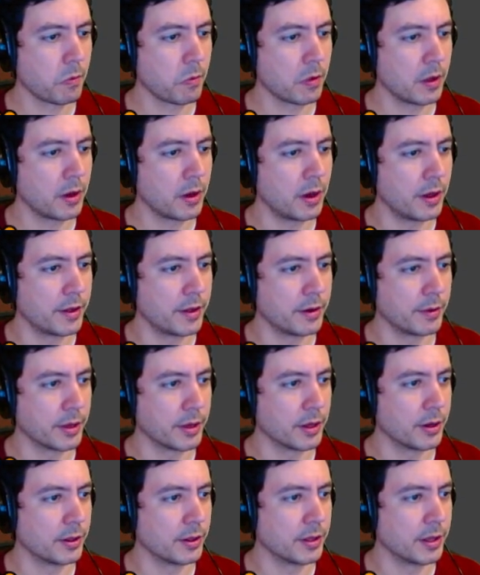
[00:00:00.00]
Oh, there we
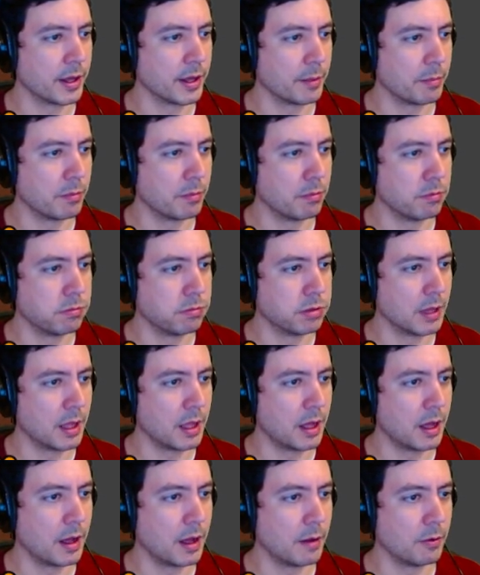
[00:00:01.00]
go. Yeah.
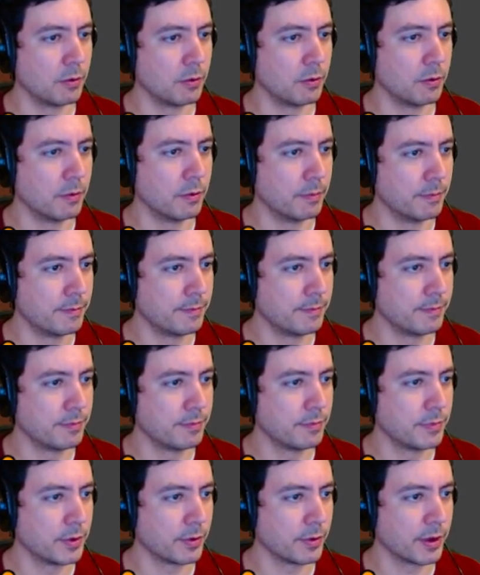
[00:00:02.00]
Blah. Ooh.
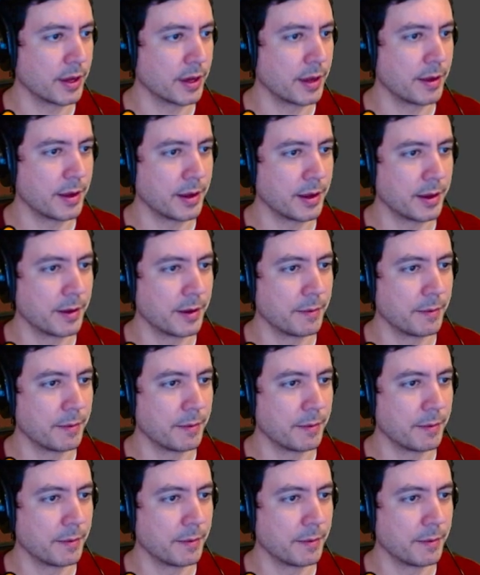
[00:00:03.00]
Okay, hang on.